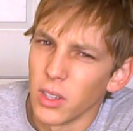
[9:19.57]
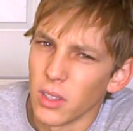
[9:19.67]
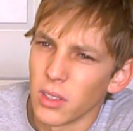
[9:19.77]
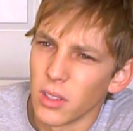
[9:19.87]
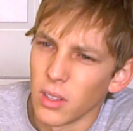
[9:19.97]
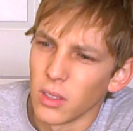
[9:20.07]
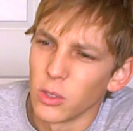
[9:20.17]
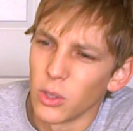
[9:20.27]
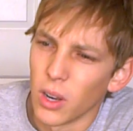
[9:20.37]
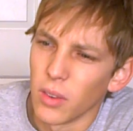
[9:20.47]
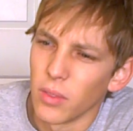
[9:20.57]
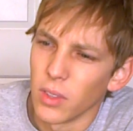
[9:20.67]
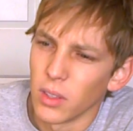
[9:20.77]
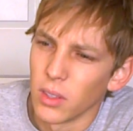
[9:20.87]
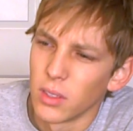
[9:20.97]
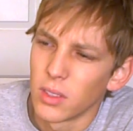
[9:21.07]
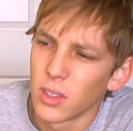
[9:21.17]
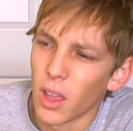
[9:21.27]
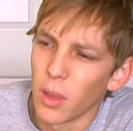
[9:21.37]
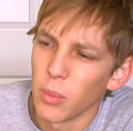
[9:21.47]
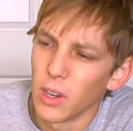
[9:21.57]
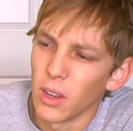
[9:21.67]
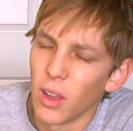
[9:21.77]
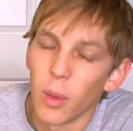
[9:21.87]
us and they'll drive the Skymen out.